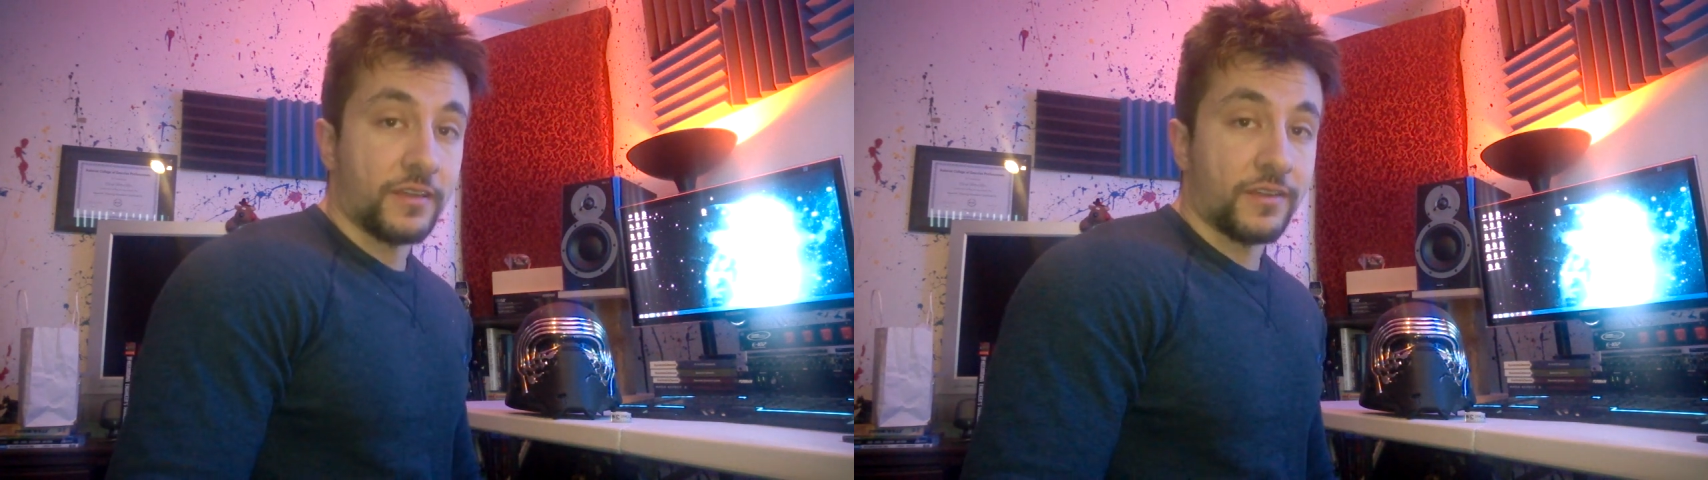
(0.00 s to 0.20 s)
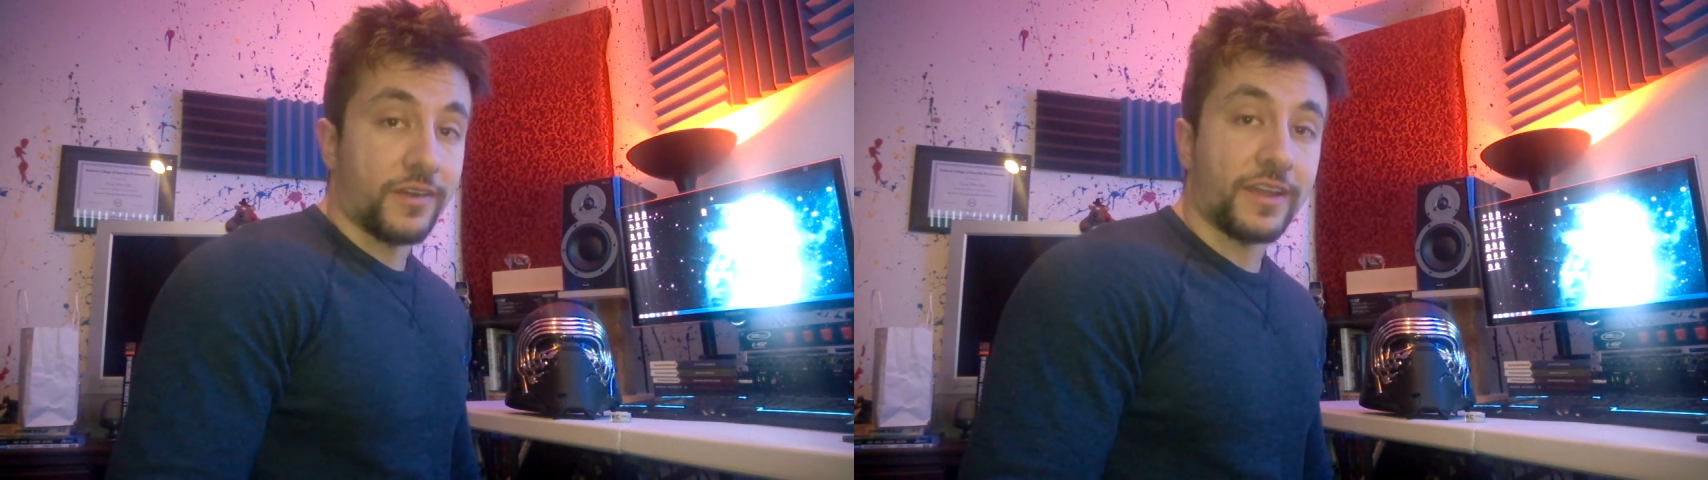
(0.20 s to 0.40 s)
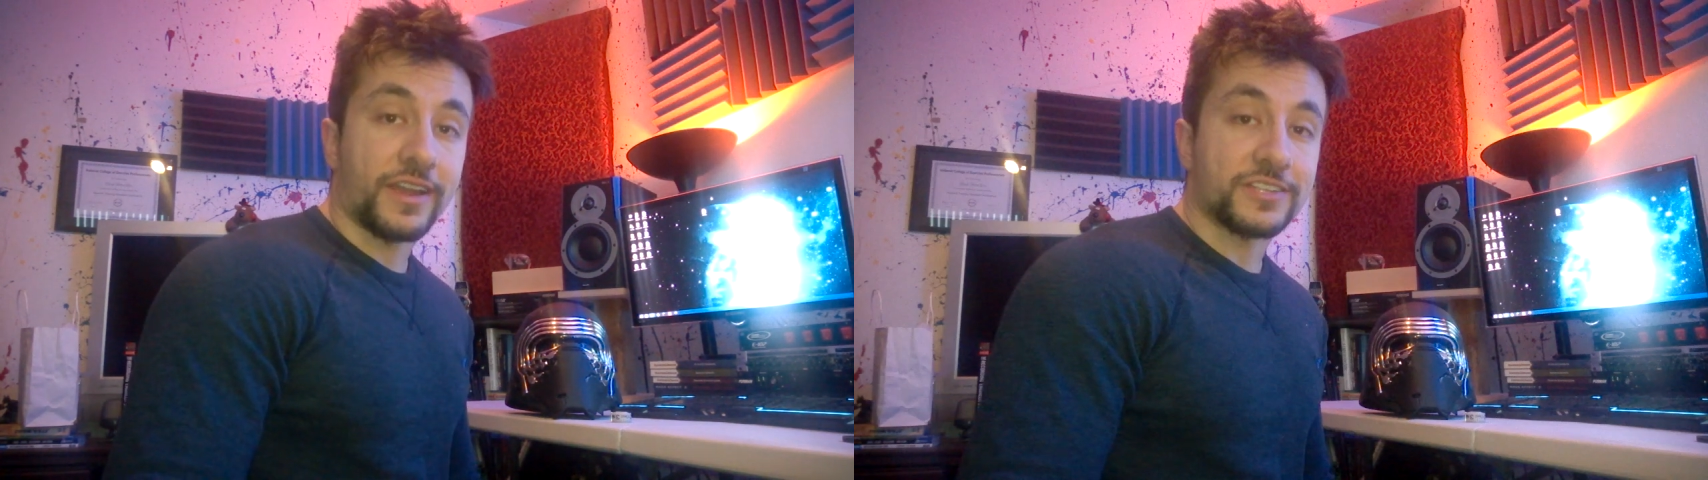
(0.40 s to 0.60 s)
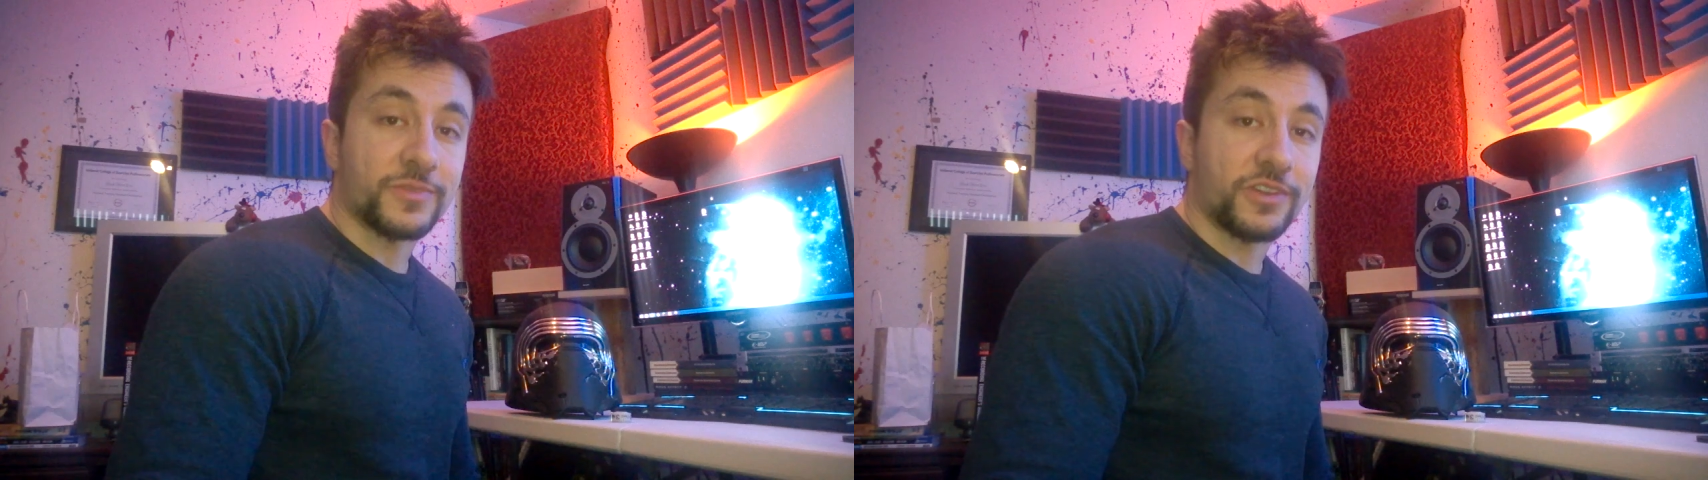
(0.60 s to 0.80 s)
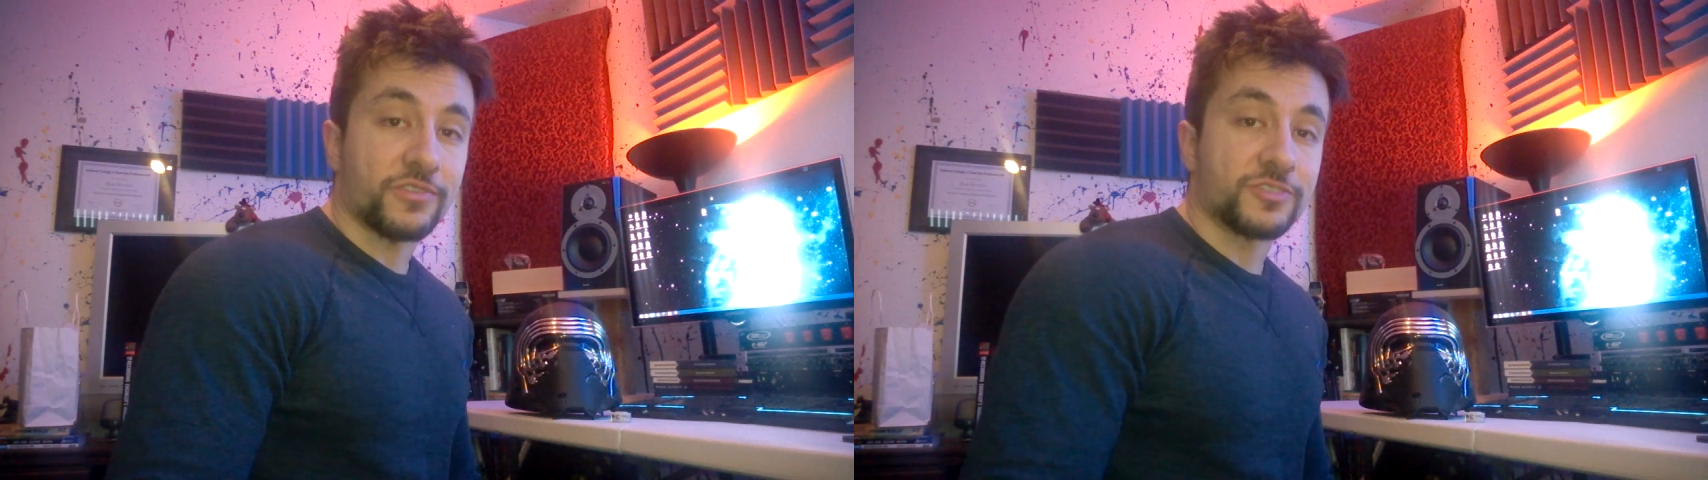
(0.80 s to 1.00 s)
All right, guys,
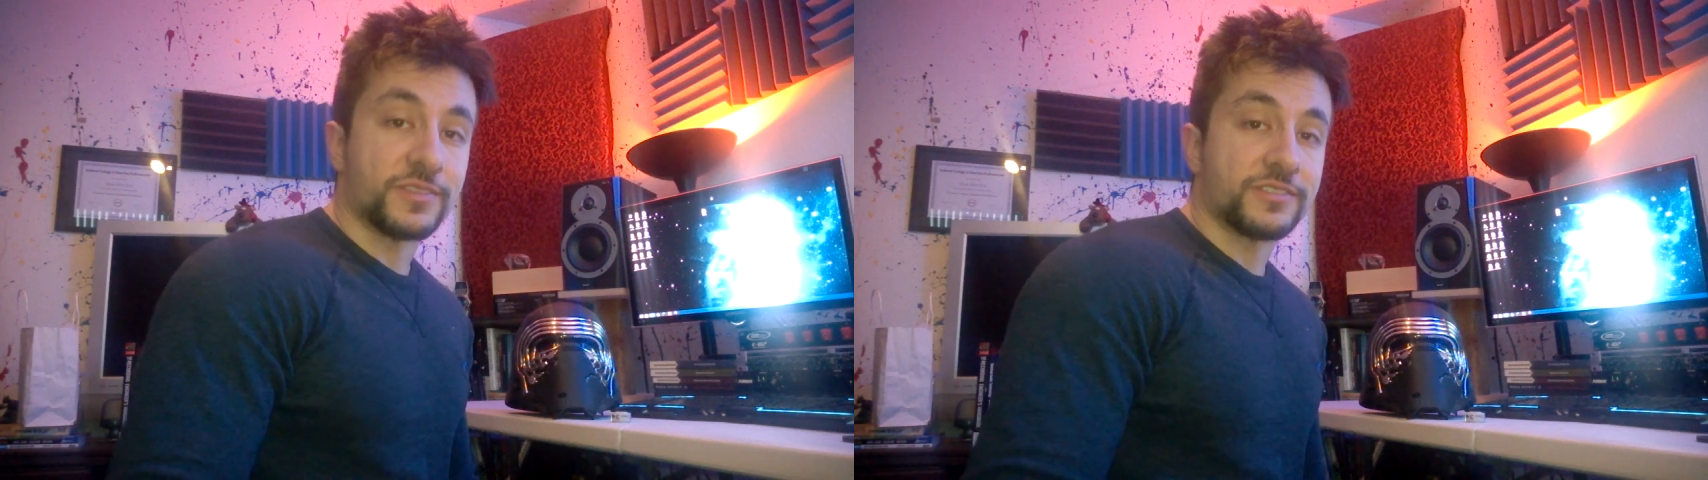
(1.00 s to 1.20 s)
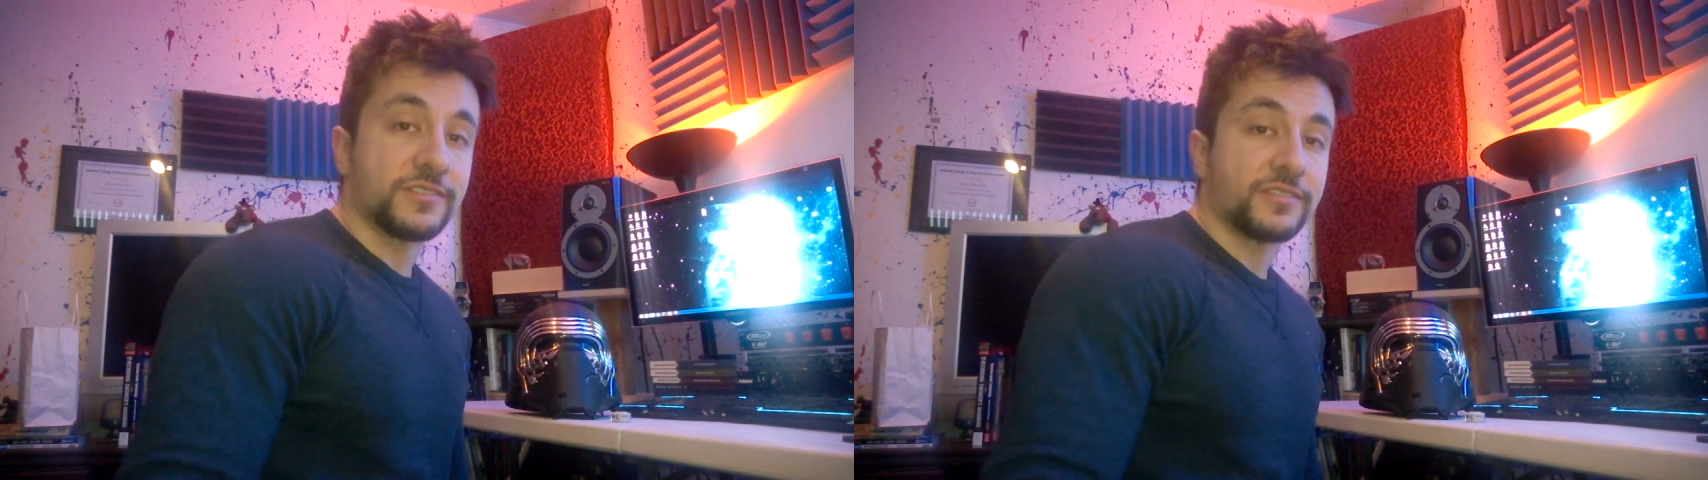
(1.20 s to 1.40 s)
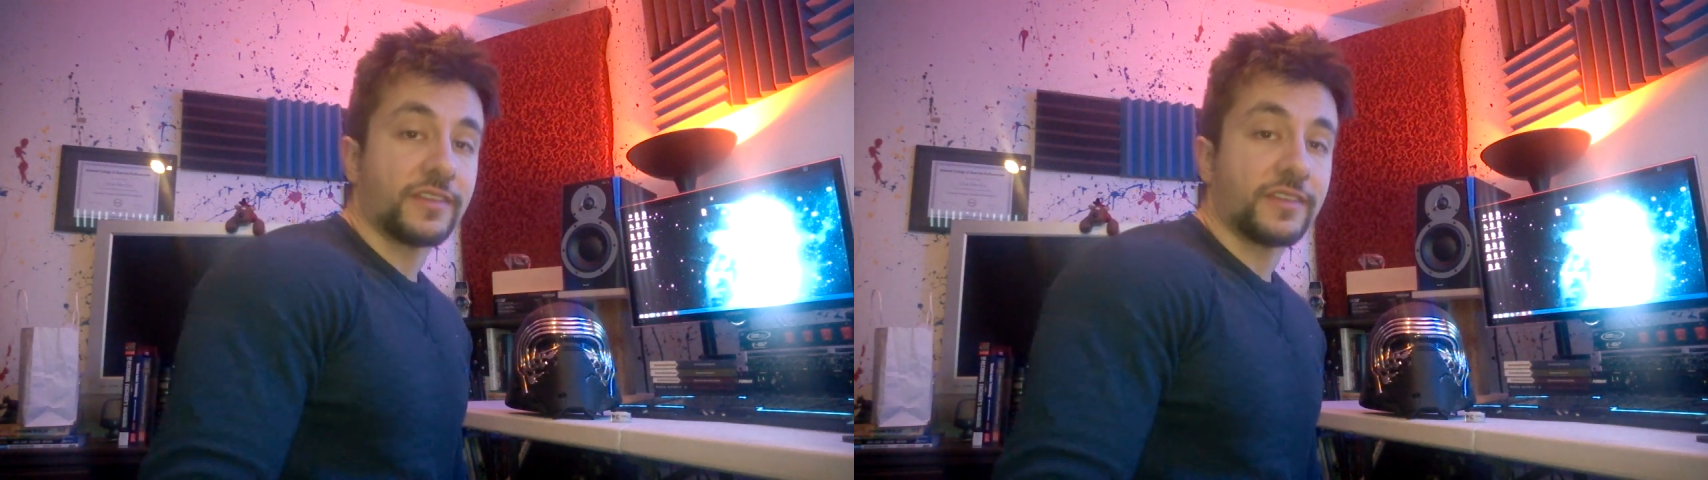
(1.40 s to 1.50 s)
Merry Christmas,